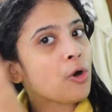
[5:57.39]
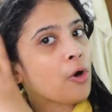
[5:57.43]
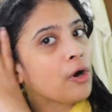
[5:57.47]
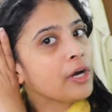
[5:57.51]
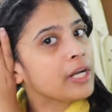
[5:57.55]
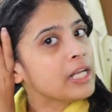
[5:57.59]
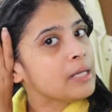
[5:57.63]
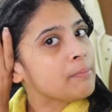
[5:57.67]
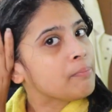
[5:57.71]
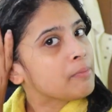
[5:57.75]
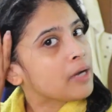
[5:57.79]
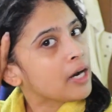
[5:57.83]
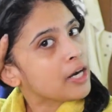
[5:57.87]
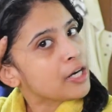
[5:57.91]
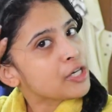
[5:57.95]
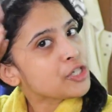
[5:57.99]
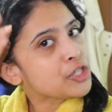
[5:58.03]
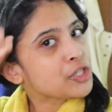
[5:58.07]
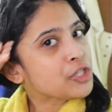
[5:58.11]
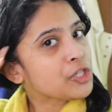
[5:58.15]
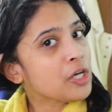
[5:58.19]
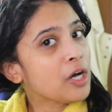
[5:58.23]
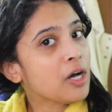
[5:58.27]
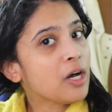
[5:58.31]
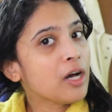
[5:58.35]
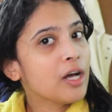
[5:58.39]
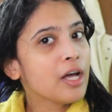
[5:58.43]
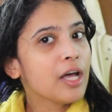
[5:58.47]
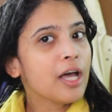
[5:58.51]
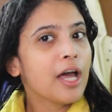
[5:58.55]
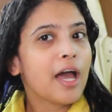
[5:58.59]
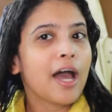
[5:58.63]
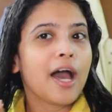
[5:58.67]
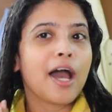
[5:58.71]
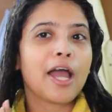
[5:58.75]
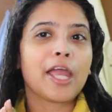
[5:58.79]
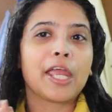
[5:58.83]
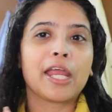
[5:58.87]
or deep conditioner
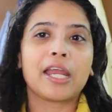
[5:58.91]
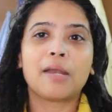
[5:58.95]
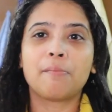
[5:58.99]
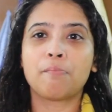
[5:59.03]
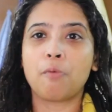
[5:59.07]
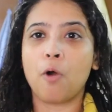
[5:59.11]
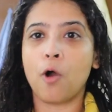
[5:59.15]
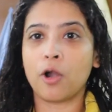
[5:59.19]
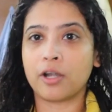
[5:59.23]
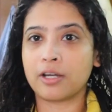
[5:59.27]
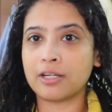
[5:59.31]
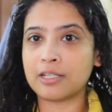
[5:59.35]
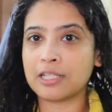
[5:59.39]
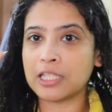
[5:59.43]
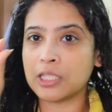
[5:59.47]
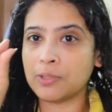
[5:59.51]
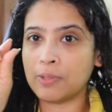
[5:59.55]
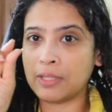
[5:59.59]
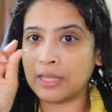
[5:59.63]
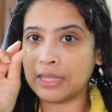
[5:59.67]
in bottles.